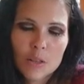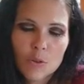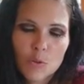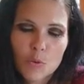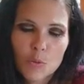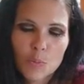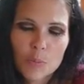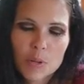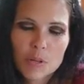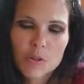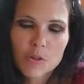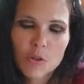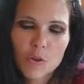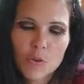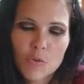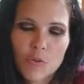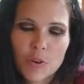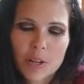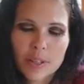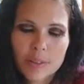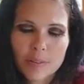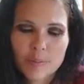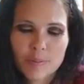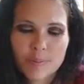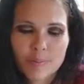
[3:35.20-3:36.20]
It would be so
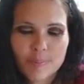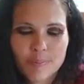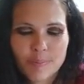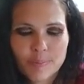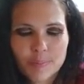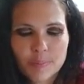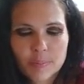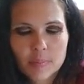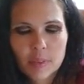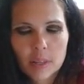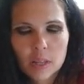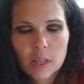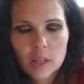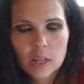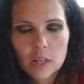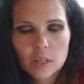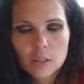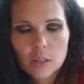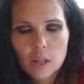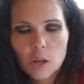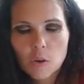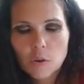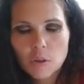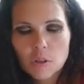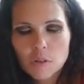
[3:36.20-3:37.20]
fun.
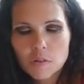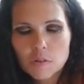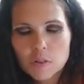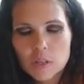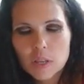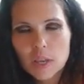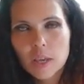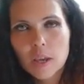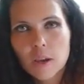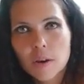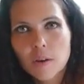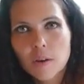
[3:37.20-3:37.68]
And now you can see